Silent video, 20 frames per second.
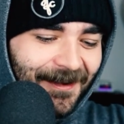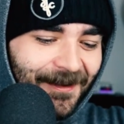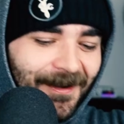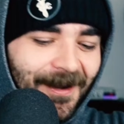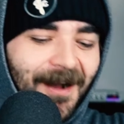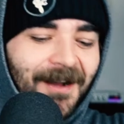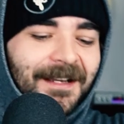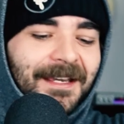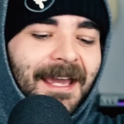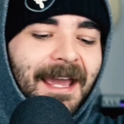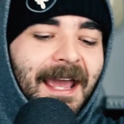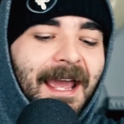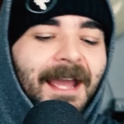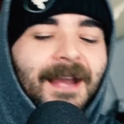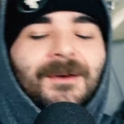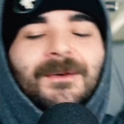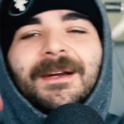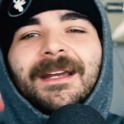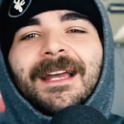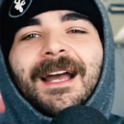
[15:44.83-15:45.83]
Okay,
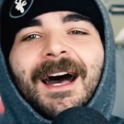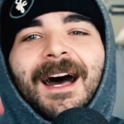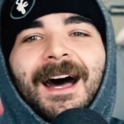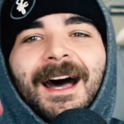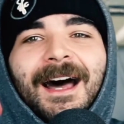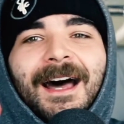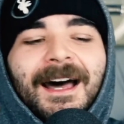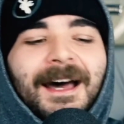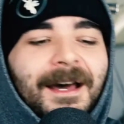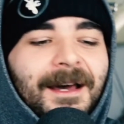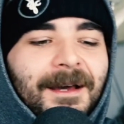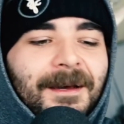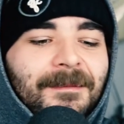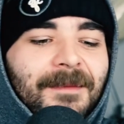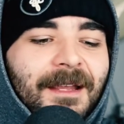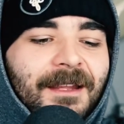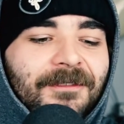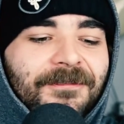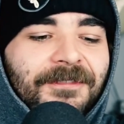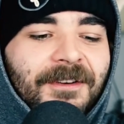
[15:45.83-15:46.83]
we got
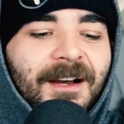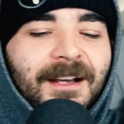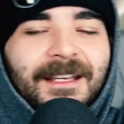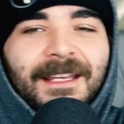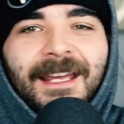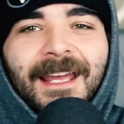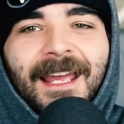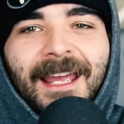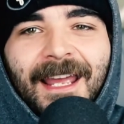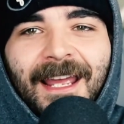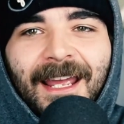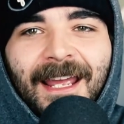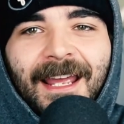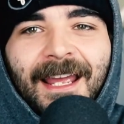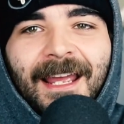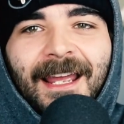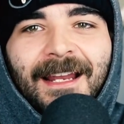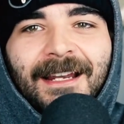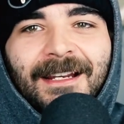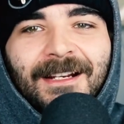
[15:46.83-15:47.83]

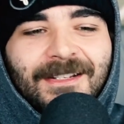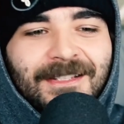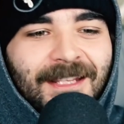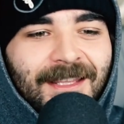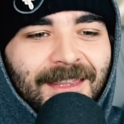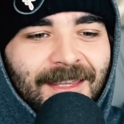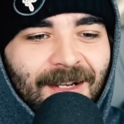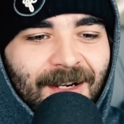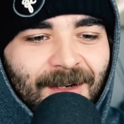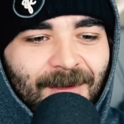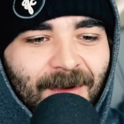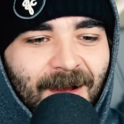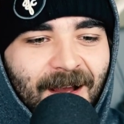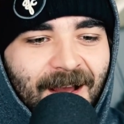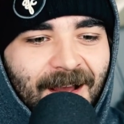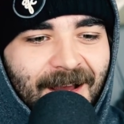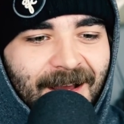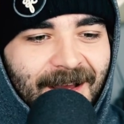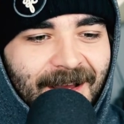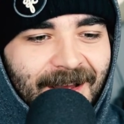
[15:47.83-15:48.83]
motherfucking, here's the third
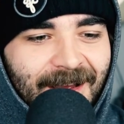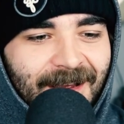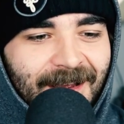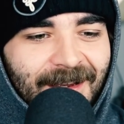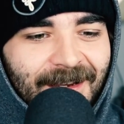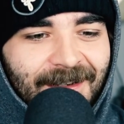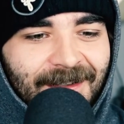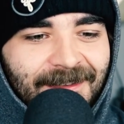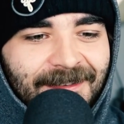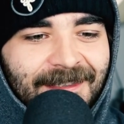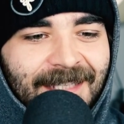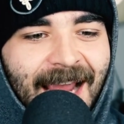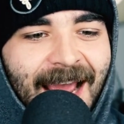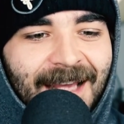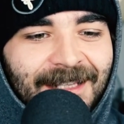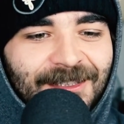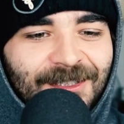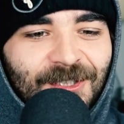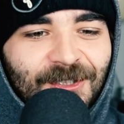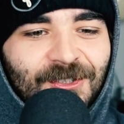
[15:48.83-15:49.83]
one.
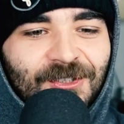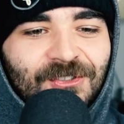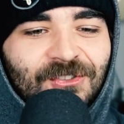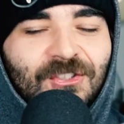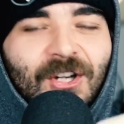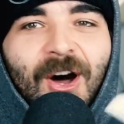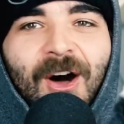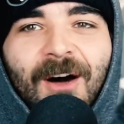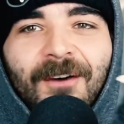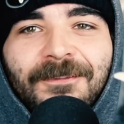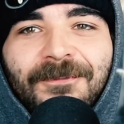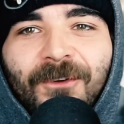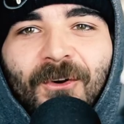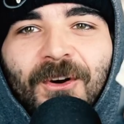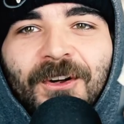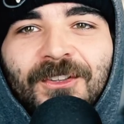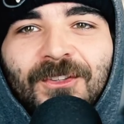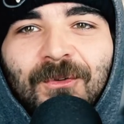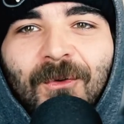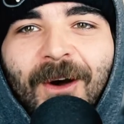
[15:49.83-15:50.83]
Tattooed Doll
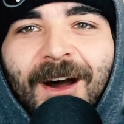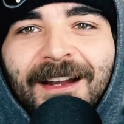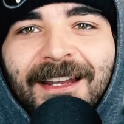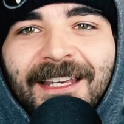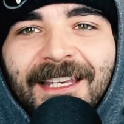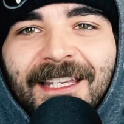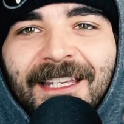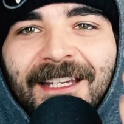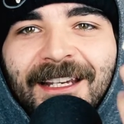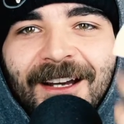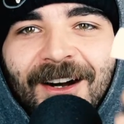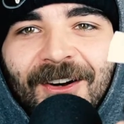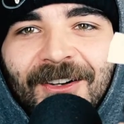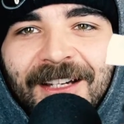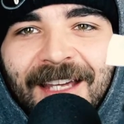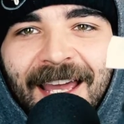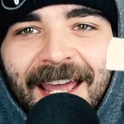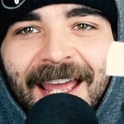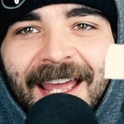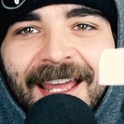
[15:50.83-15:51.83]
420.
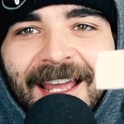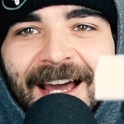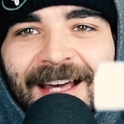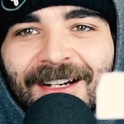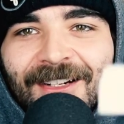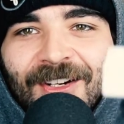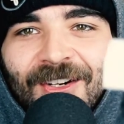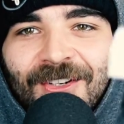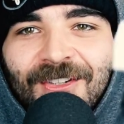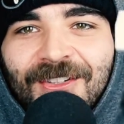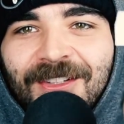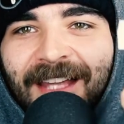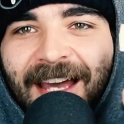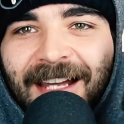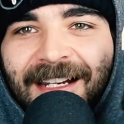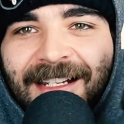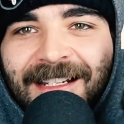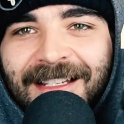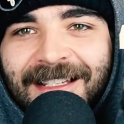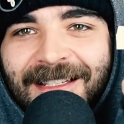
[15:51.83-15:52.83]
Okay, I don't know who
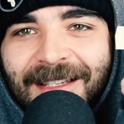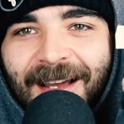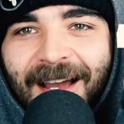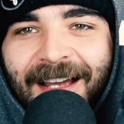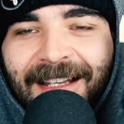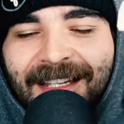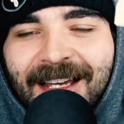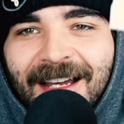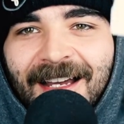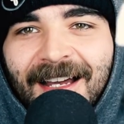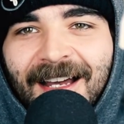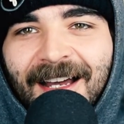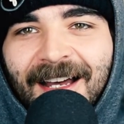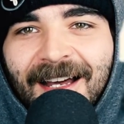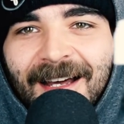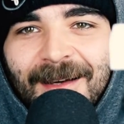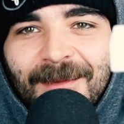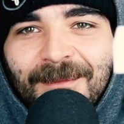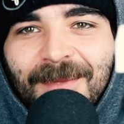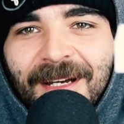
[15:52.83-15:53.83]
that is.
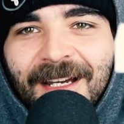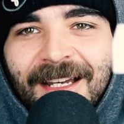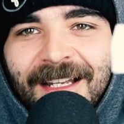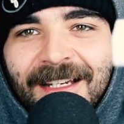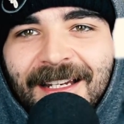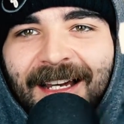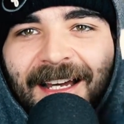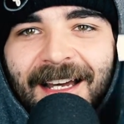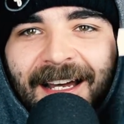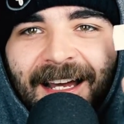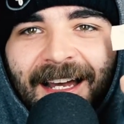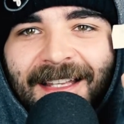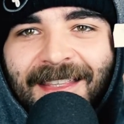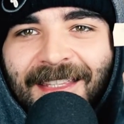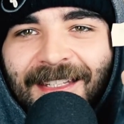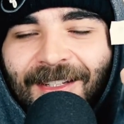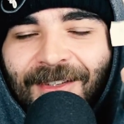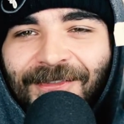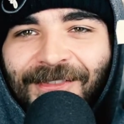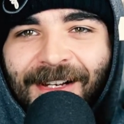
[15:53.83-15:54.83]
But I
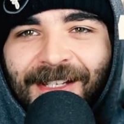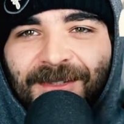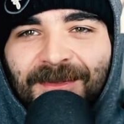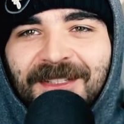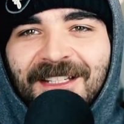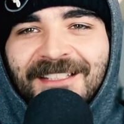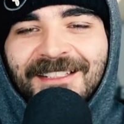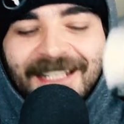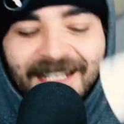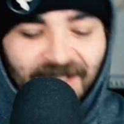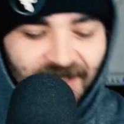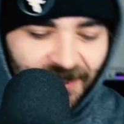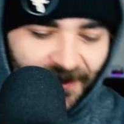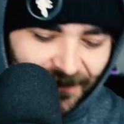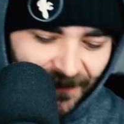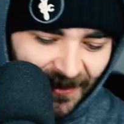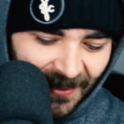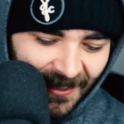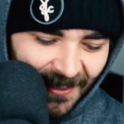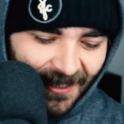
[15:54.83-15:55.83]
think you're friends with Natish.
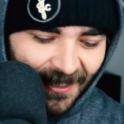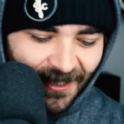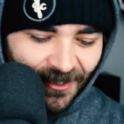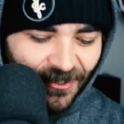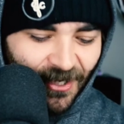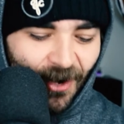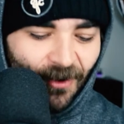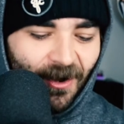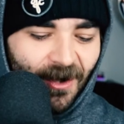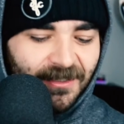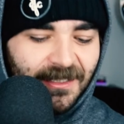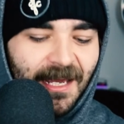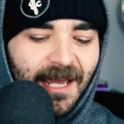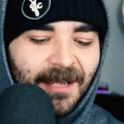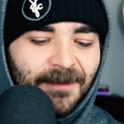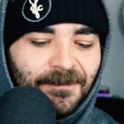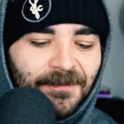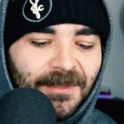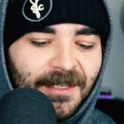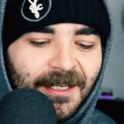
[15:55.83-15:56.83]
So,
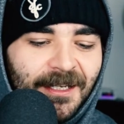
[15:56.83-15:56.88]
okay.